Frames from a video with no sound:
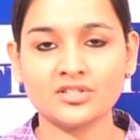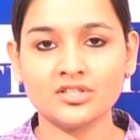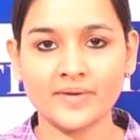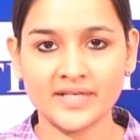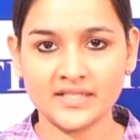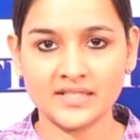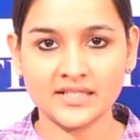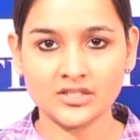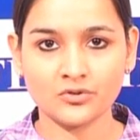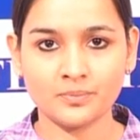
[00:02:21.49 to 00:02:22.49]

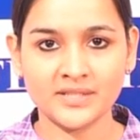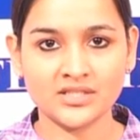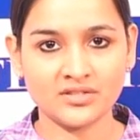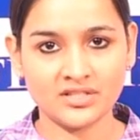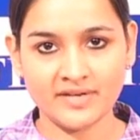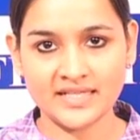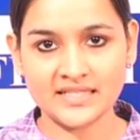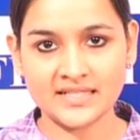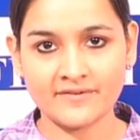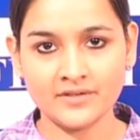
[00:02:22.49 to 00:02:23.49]
326 to Rs.
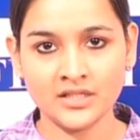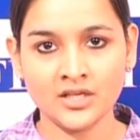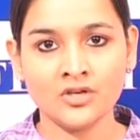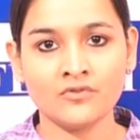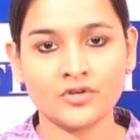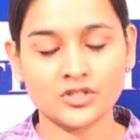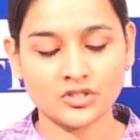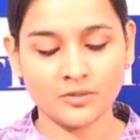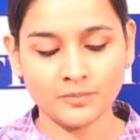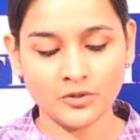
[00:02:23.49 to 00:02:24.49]
327 for a
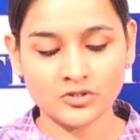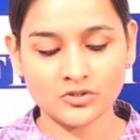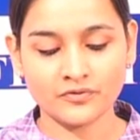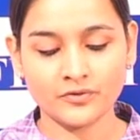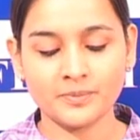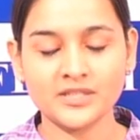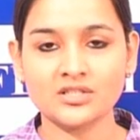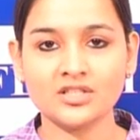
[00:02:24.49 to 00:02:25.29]
stop loss of Rs.